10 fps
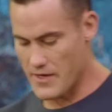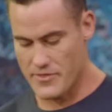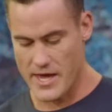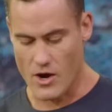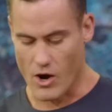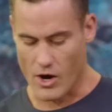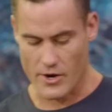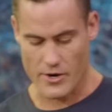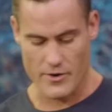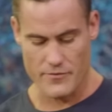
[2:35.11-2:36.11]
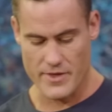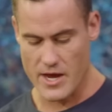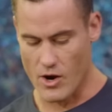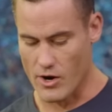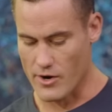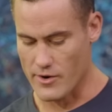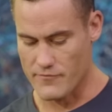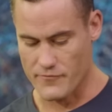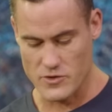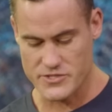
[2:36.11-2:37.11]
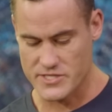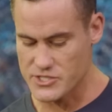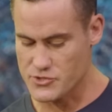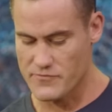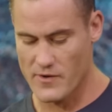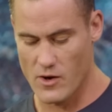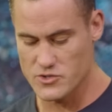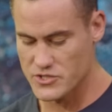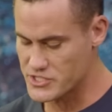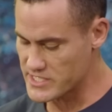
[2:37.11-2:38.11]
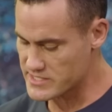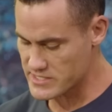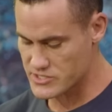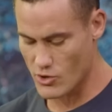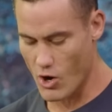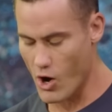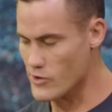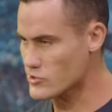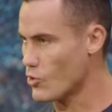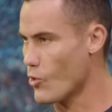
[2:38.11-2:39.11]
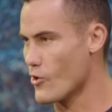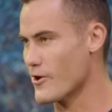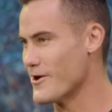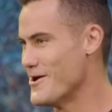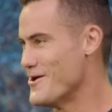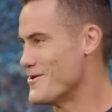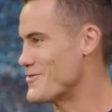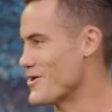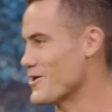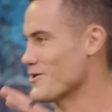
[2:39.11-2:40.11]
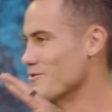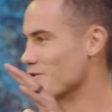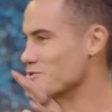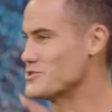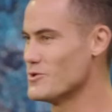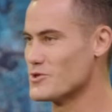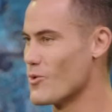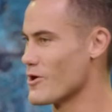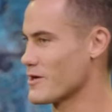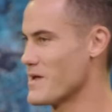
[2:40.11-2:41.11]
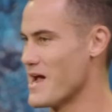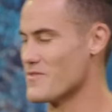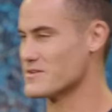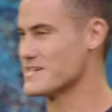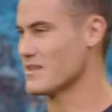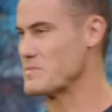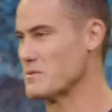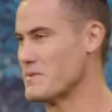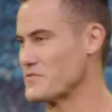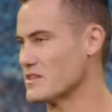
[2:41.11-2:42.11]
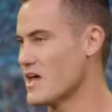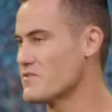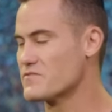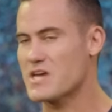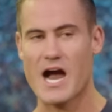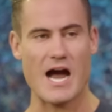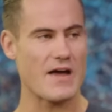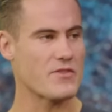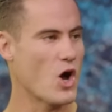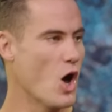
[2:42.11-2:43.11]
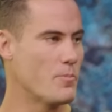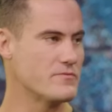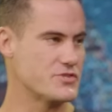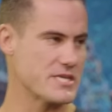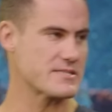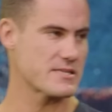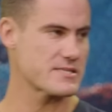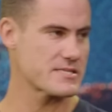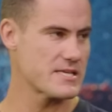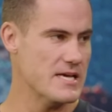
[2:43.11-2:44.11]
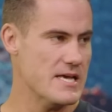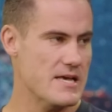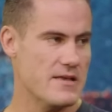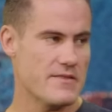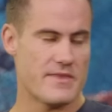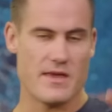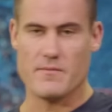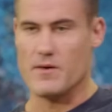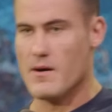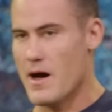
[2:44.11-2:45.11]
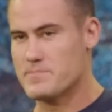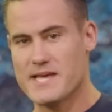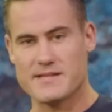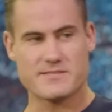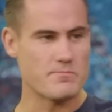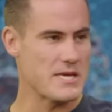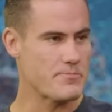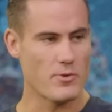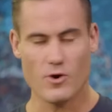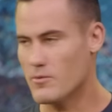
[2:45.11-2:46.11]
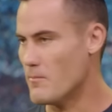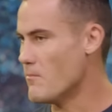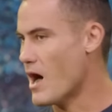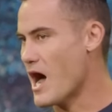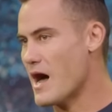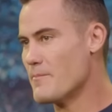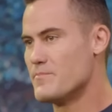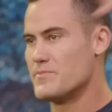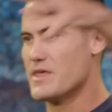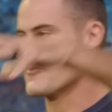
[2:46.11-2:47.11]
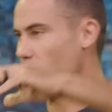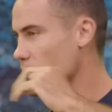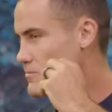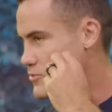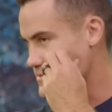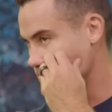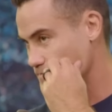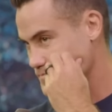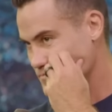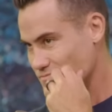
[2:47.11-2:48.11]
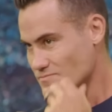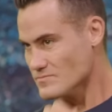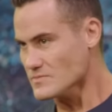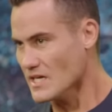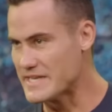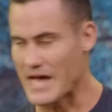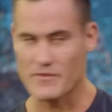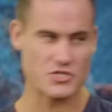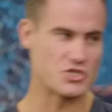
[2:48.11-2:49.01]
They are first century followers of Jesus. They're hardcore. They're doing the work, man. They're telling people about the love of God, the hope of Jesus. They upset some people, mob, they throw them in prison. Now this